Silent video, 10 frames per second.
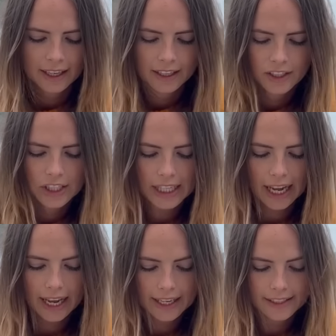She
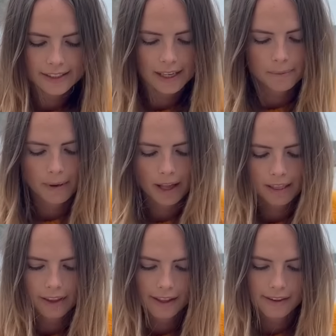had some
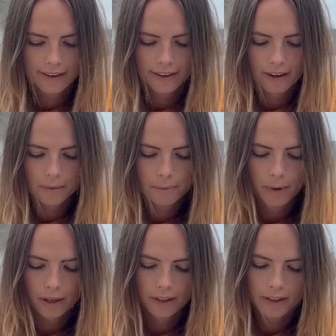leather
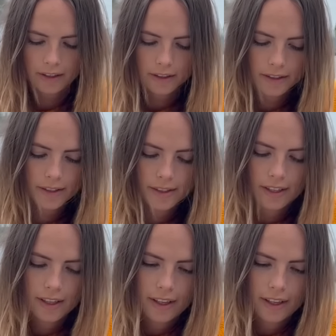markers,